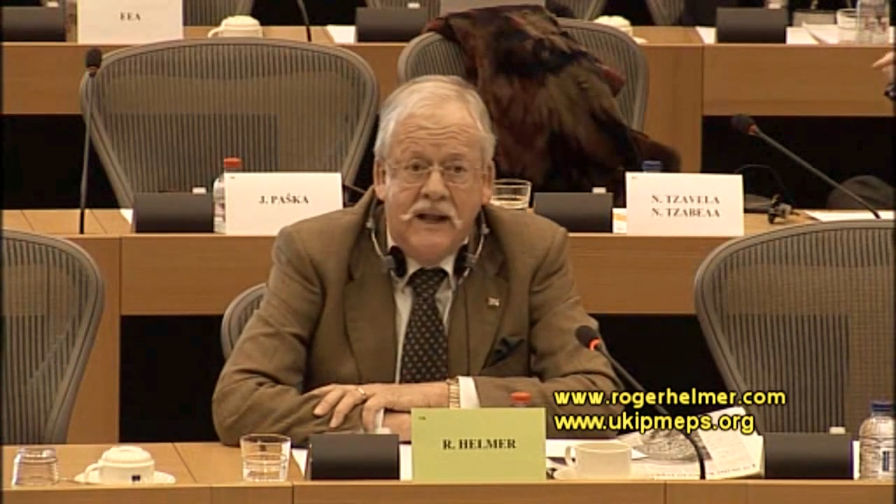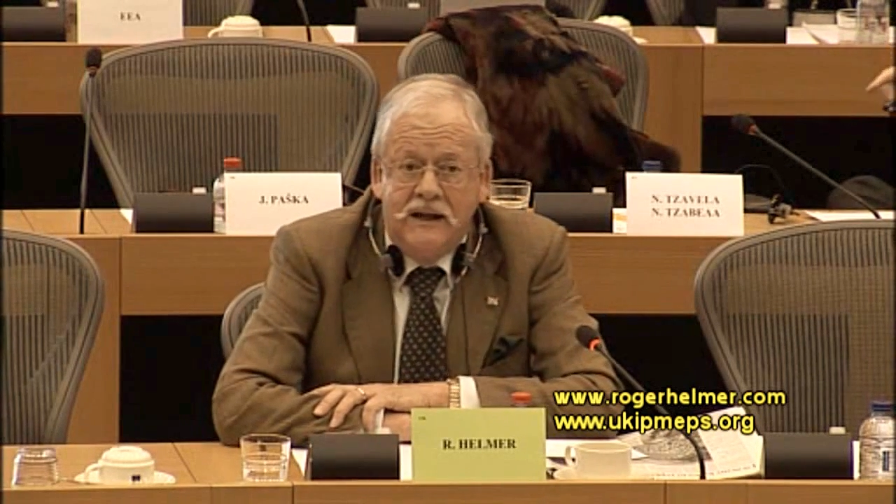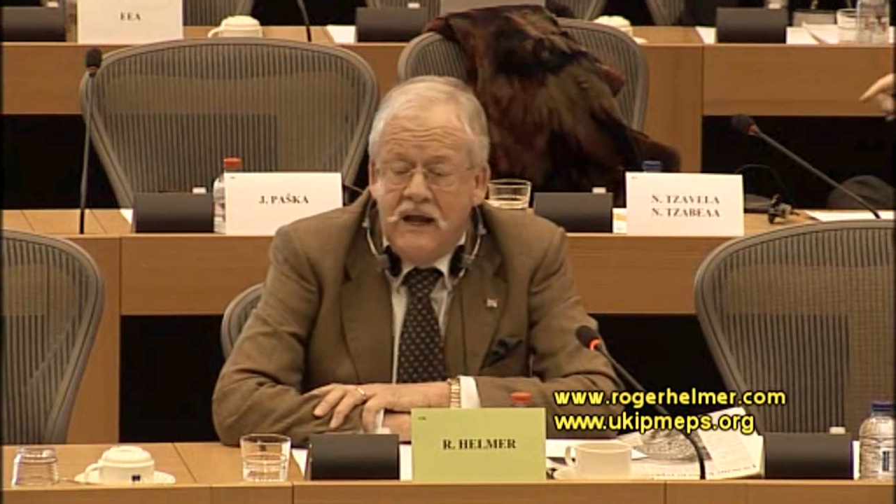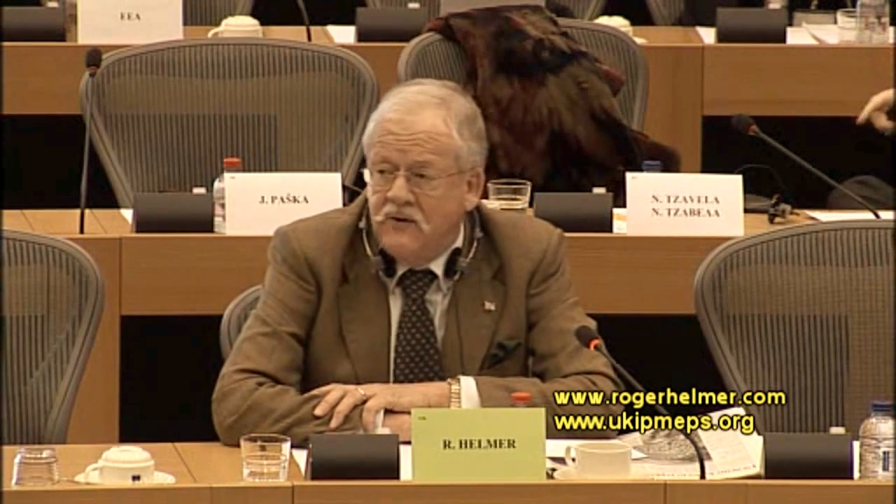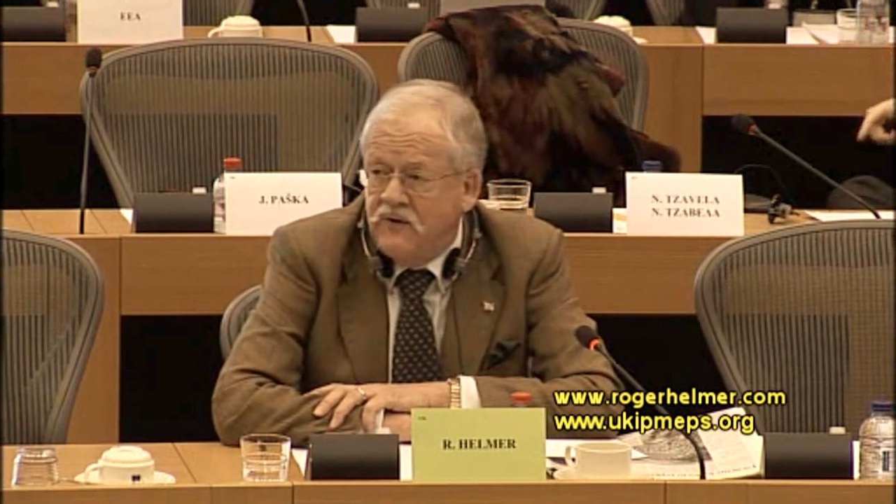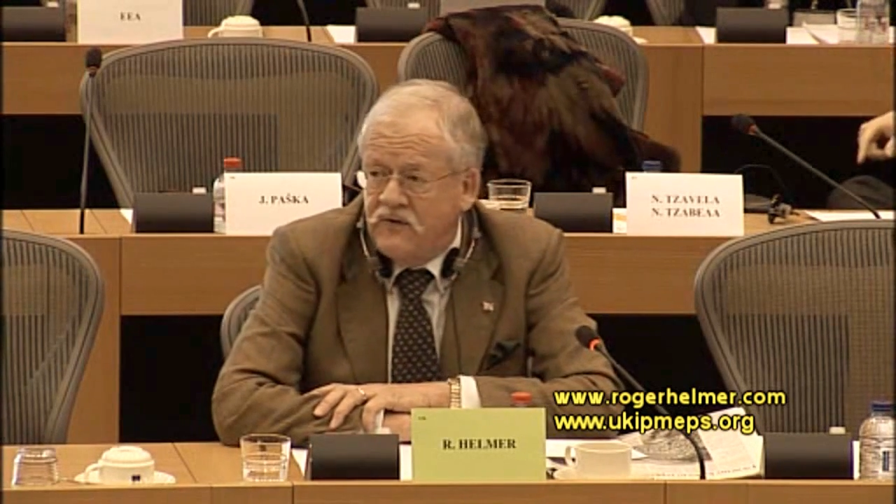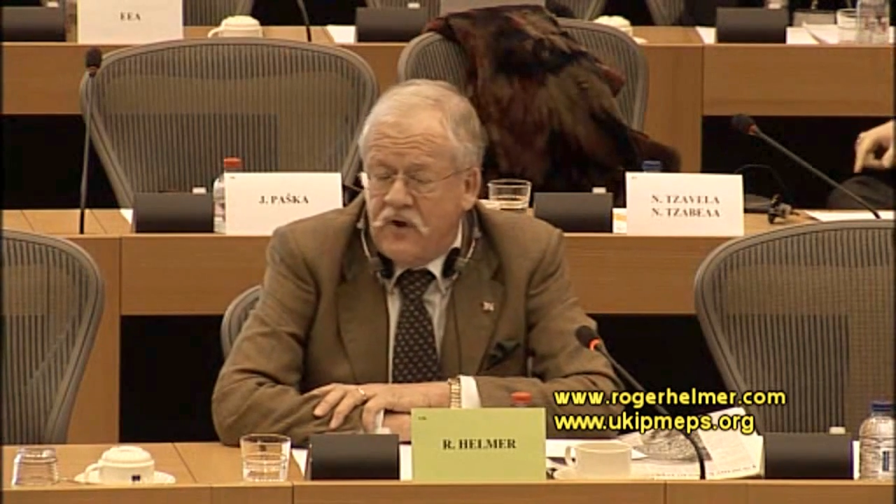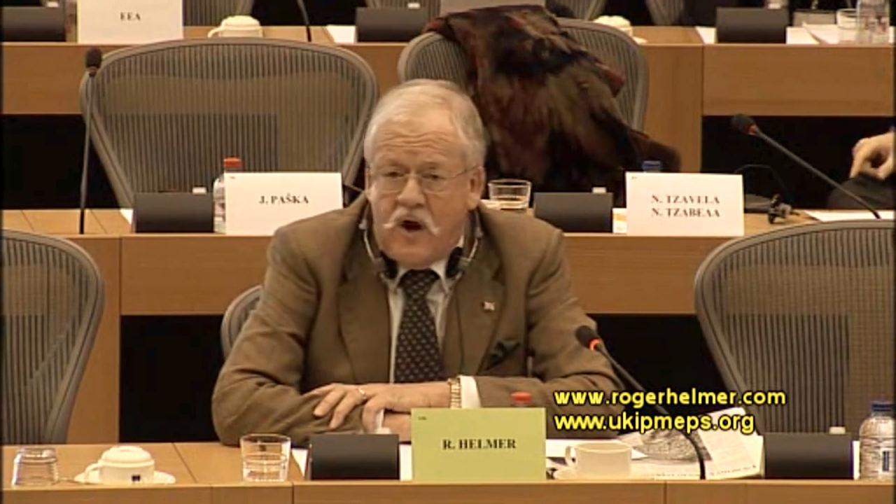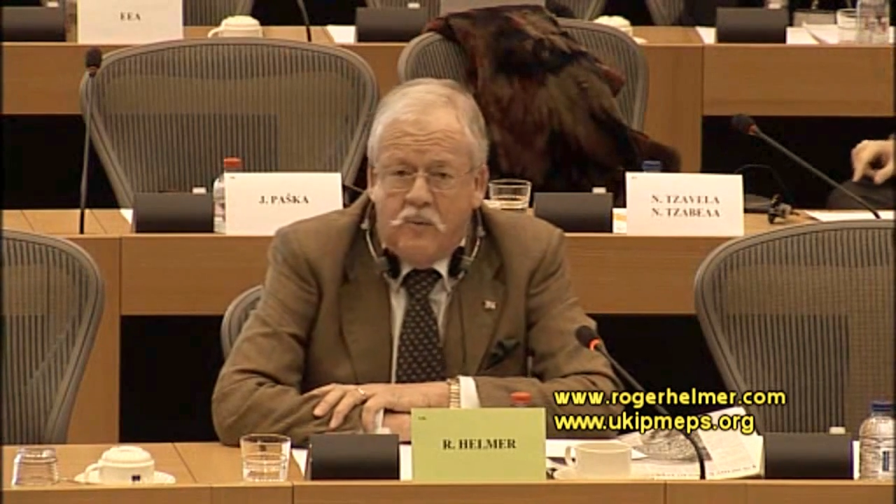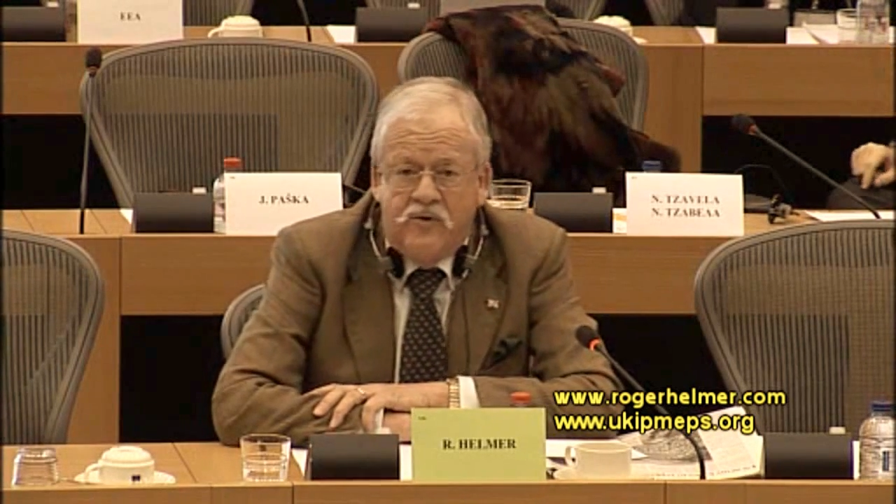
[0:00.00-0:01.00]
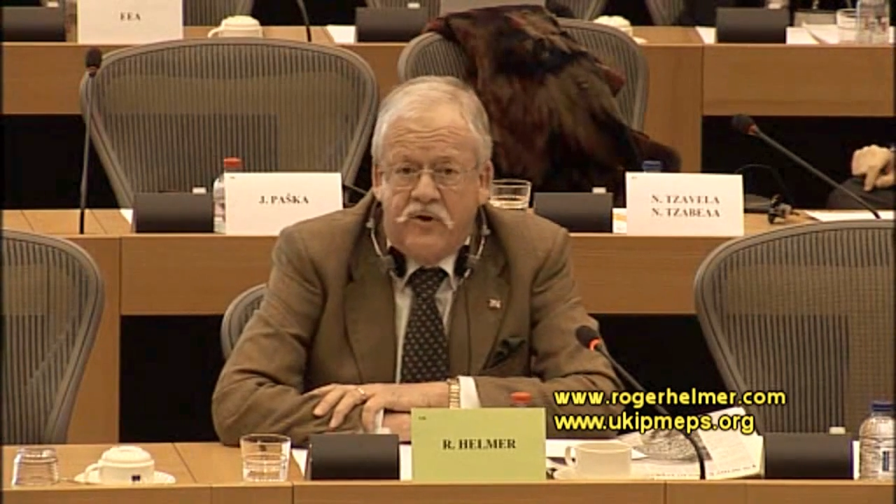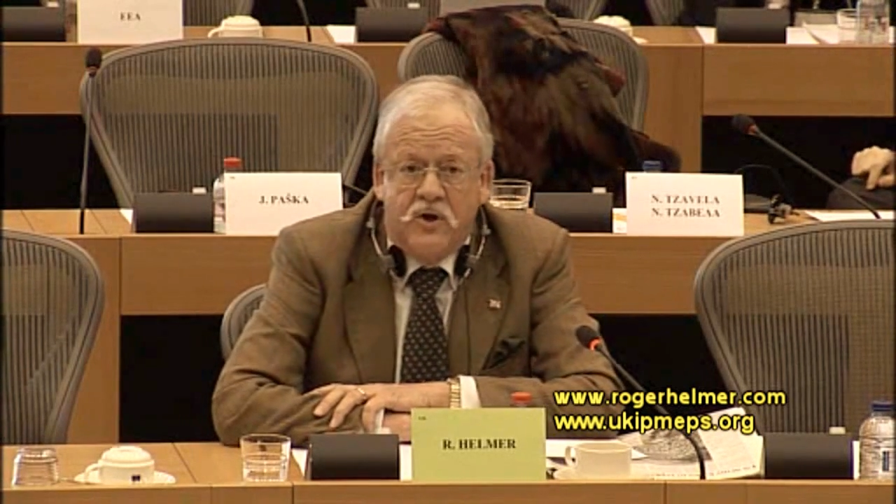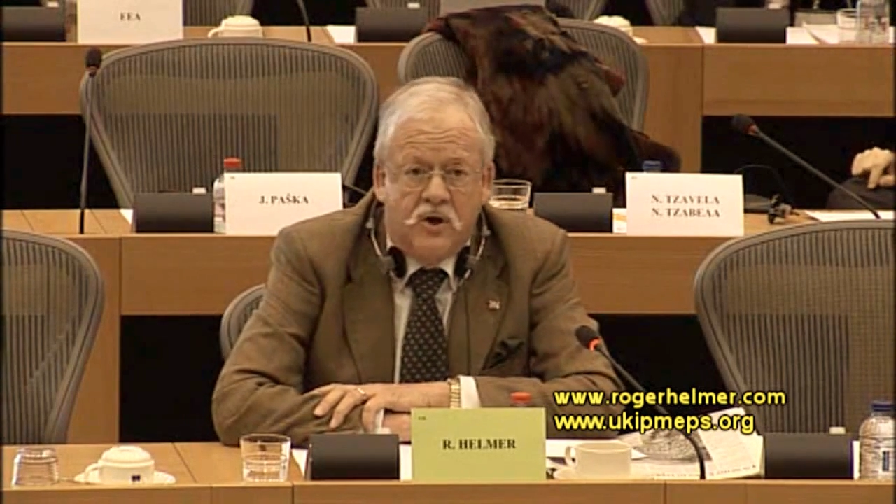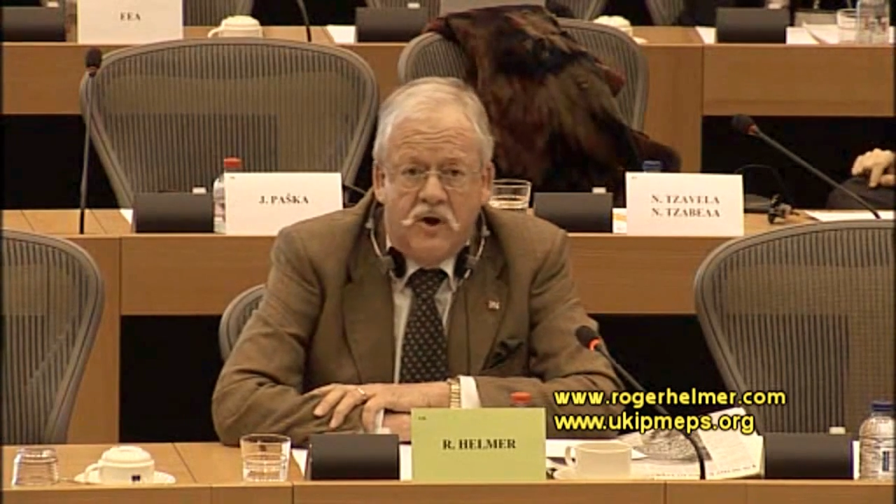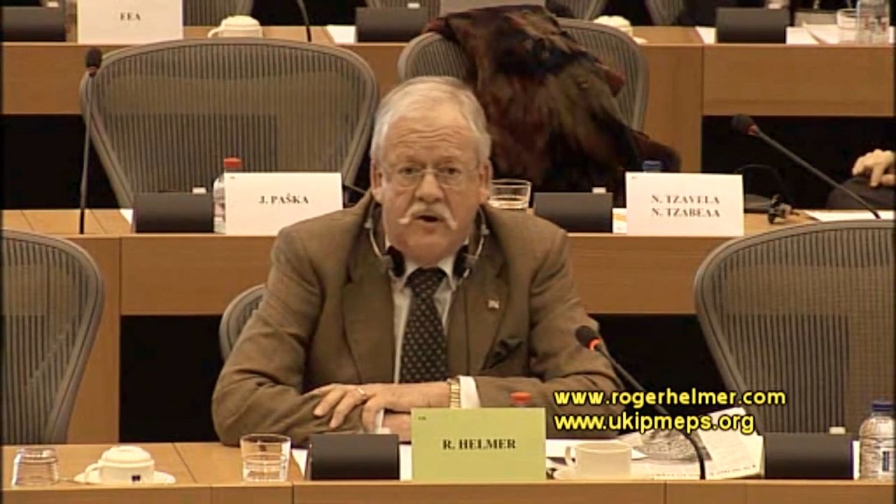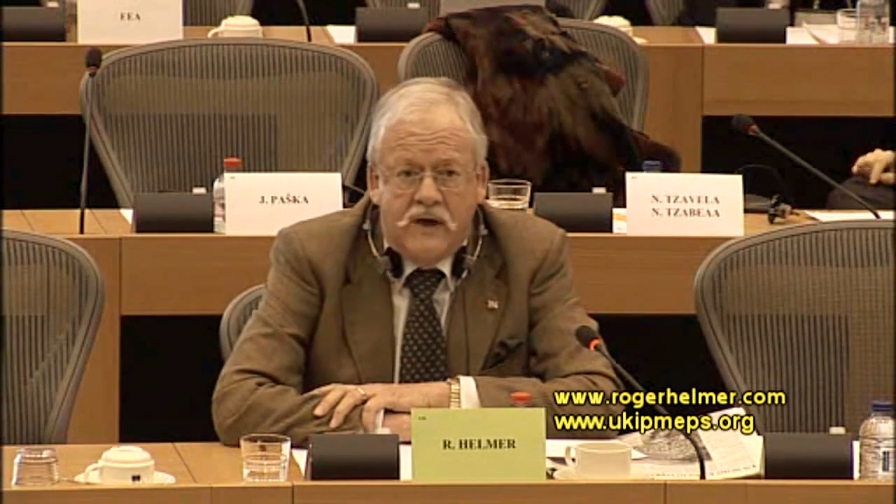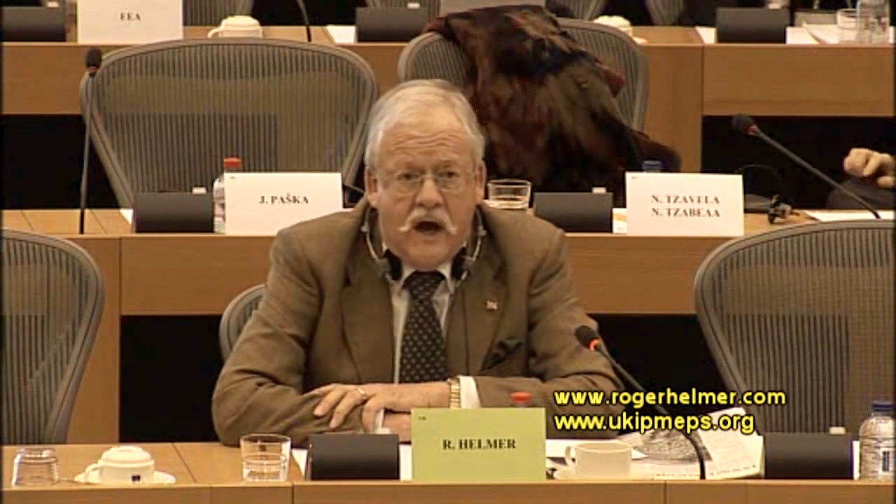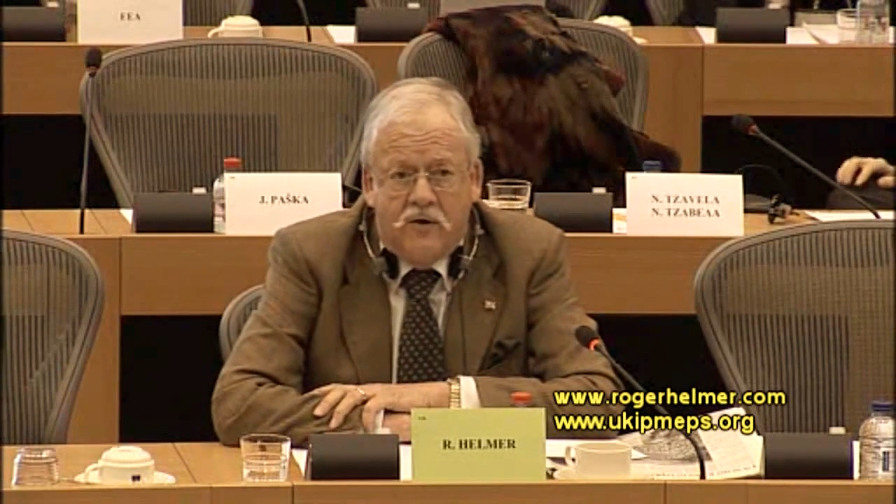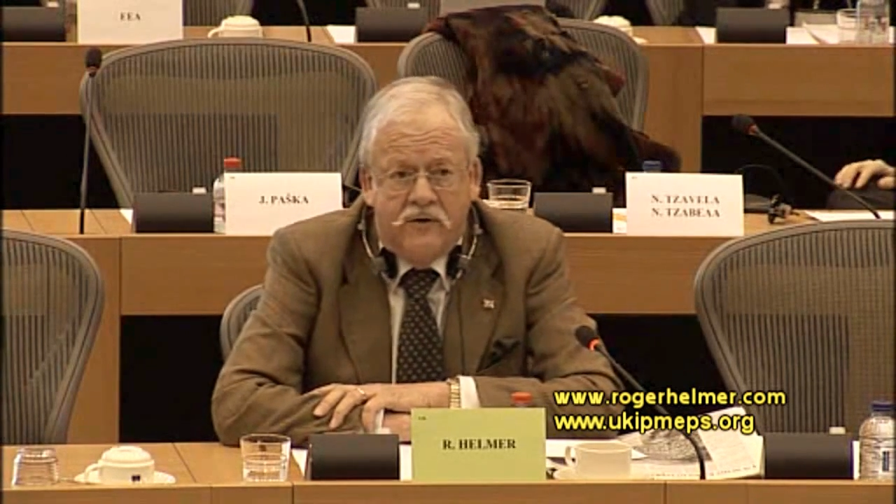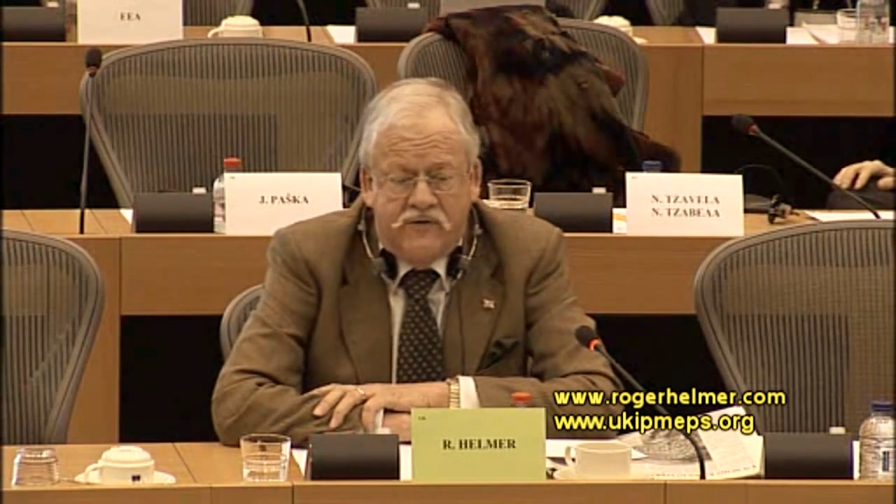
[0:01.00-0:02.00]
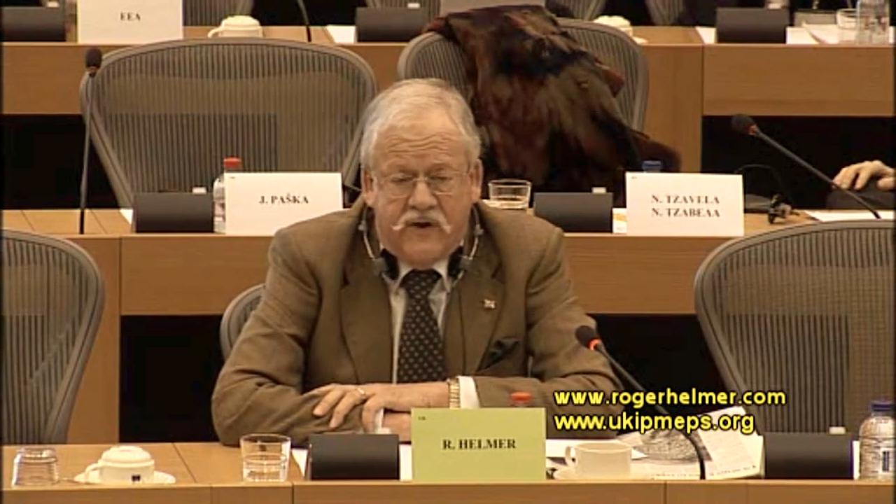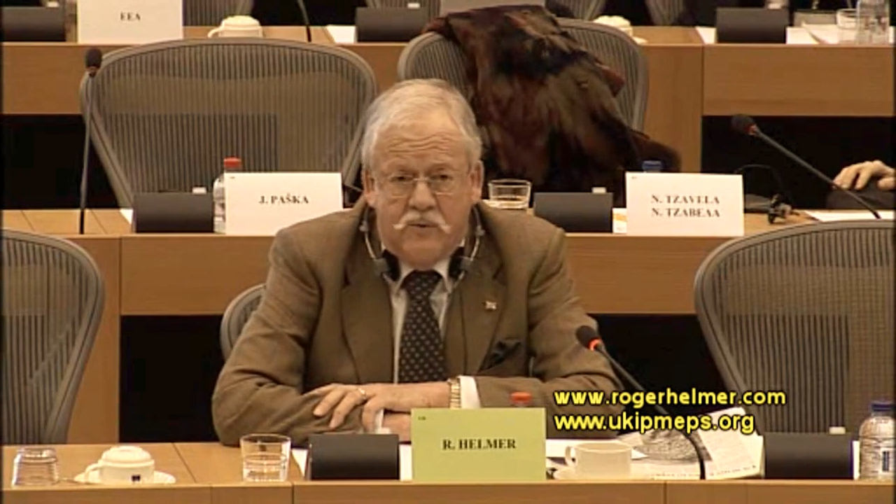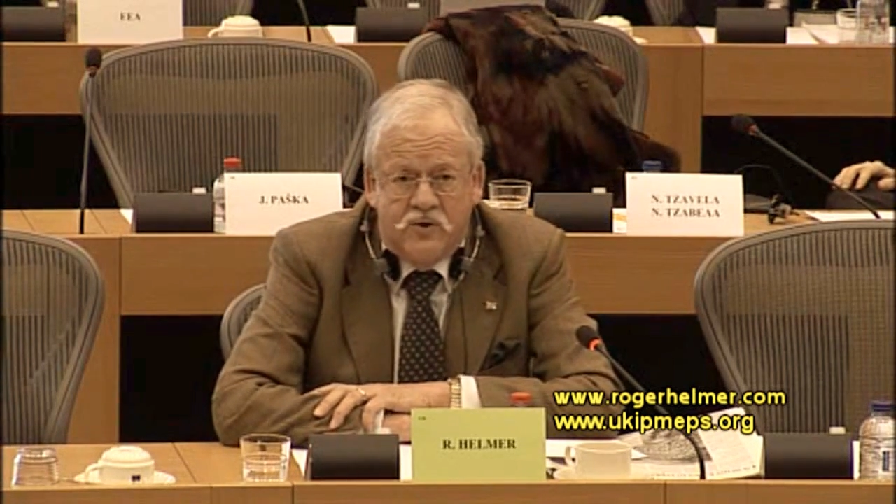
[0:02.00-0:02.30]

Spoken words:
let us start with the euro currency,